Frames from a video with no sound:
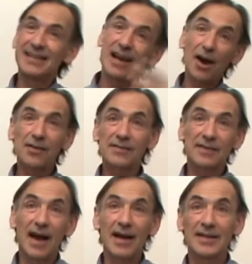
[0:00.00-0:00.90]
The other
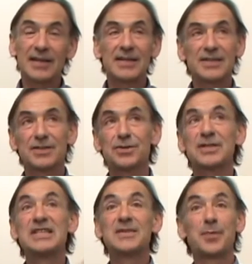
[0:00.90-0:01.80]
side is to
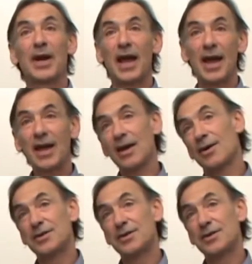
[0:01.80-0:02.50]
display